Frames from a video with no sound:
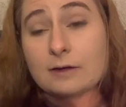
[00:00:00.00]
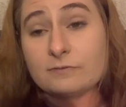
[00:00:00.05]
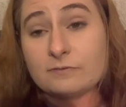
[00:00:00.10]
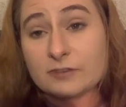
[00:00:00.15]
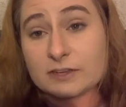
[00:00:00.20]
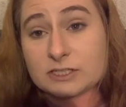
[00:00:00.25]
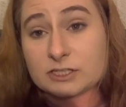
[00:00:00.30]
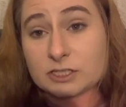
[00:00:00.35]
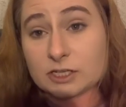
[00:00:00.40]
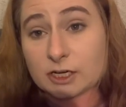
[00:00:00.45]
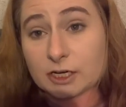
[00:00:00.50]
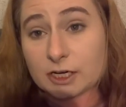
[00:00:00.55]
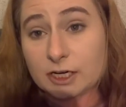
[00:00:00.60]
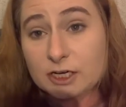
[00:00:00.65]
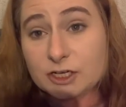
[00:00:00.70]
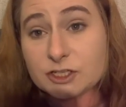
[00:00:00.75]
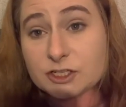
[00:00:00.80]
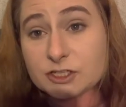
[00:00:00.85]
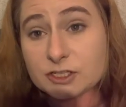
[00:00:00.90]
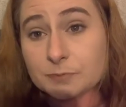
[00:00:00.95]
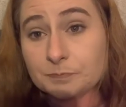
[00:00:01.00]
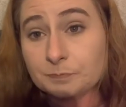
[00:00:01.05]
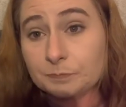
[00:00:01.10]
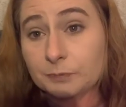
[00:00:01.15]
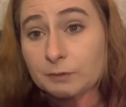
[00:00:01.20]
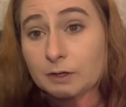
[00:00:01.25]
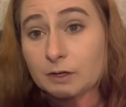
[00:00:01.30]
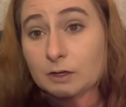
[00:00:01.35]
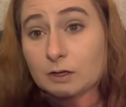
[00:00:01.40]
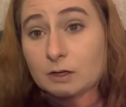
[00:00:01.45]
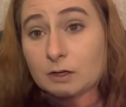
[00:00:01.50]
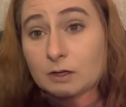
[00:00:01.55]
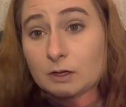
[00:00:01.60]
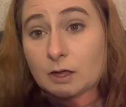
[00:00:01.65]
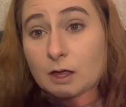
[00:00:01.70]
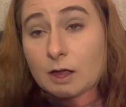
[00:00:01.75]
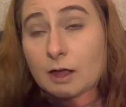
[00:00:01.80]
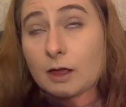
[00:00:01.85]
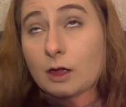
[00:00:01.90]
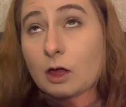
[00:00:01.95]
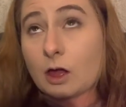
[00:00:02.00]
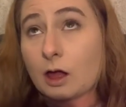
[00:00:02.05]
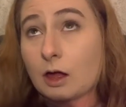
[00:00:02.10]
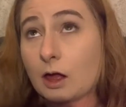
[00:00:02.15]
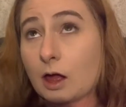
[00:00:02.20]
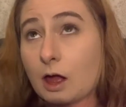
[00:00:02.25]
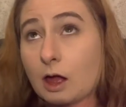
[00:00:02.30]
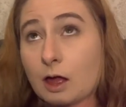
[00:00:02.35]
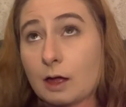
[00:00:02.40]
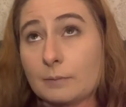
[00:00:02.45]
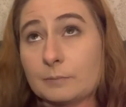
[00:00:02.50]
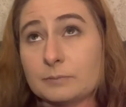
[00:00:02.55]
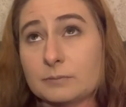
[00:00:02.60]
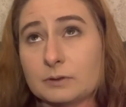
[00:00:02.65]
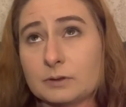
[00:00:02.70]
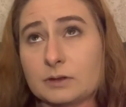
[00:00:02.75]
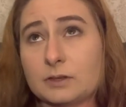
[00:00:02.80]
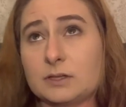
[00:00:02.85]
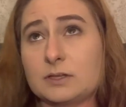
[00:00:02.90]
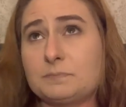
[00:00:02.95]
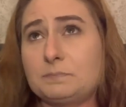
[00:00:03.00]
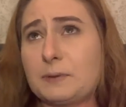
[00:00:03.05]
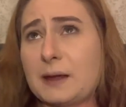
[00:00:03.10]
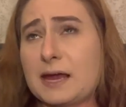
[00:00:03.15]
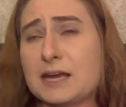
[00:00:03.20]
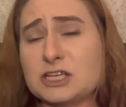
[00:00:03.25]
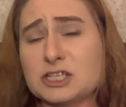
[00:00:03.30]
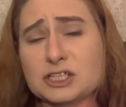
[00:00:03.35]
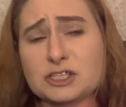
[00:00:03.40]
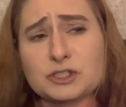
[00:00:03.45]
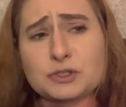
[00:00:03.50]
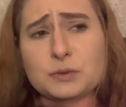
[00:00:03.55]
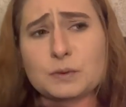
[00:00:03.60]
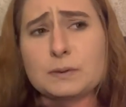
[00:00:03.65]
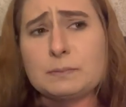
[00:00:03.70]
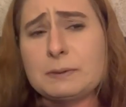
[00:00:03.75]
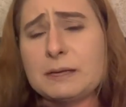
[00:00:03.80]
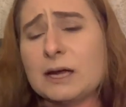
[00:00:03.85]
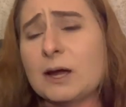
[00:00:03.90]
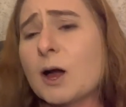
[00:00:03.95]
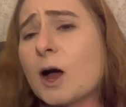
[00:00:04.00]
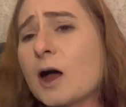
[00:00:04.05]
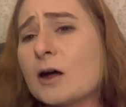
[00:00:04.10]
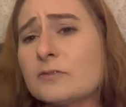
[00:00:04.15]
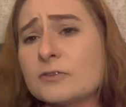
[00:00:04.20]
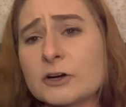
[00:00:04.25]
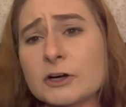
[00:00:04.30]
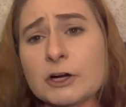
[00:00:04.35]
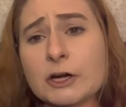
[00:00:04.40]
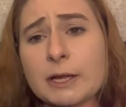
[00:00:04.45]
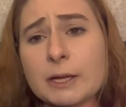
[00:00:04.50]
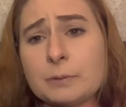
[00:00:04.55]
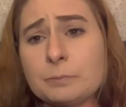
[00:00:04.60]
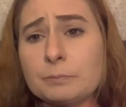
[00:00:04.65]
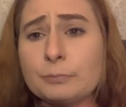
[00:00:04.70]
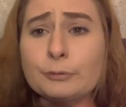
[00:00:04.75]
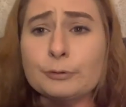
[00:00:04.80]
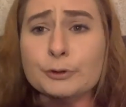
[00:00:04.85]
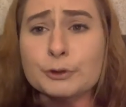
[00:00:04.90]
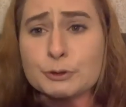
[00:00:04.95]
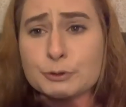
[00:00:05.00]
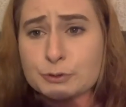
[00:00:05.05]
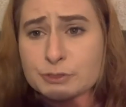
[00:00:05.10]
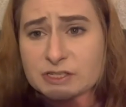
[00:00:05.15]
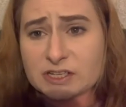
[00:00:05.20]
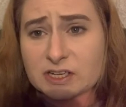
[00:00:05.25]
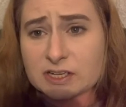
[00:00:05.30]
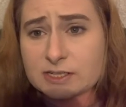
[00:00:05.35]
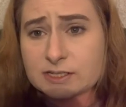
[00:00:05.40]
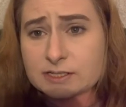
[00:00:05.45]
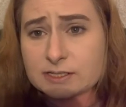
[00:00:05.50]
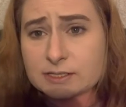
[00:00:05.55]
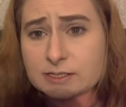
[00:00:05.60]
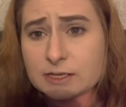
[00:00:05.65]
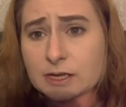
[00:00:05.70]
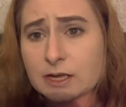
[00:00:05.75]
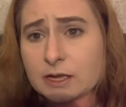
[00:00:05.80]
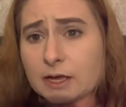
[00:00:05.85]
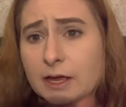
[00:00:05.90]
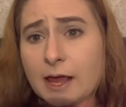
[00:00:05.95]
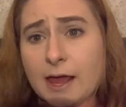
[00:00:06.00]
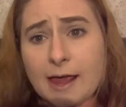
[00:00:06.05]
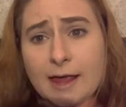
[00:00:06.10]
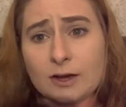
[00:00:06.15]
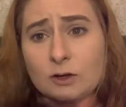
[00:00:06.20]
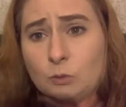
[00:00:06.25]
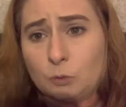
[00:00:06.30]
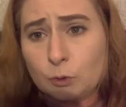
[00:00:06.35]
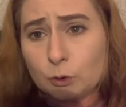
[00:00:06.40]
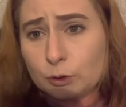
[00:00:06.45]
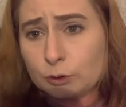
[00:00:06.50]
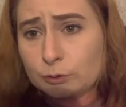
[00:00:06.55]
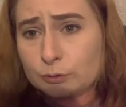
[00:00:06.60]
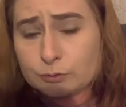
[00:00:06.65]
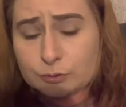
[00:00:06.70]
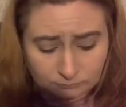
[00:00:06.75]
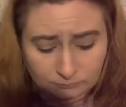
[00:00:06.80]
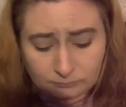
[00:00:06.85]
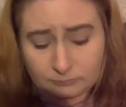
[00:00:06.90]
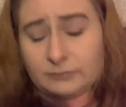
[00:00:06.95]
visitors. Um, patients would be covered in bruises and wounds.